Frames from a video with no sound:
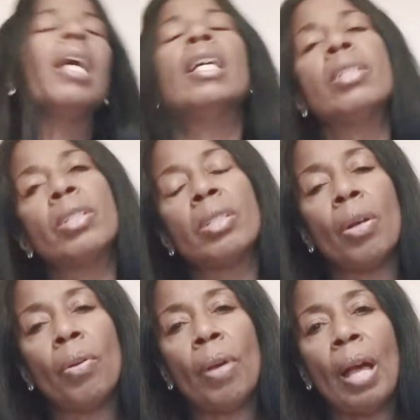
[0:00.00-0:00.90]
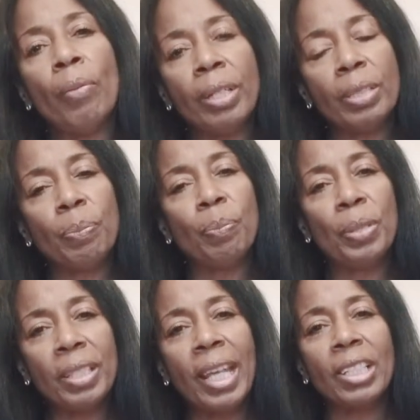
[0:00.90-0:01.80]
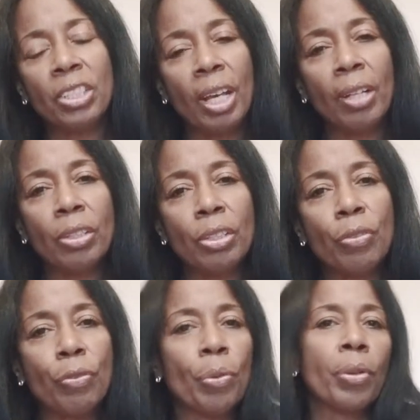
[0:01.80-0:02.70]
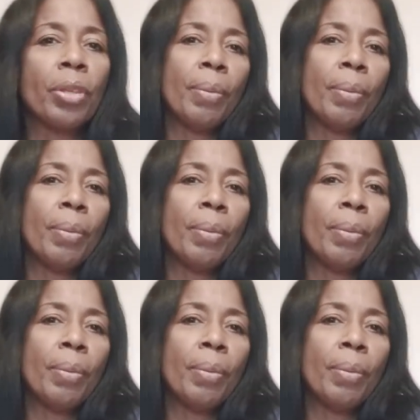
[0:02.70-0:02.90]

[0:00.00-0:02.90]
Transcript: And so I want to put that challenge forth.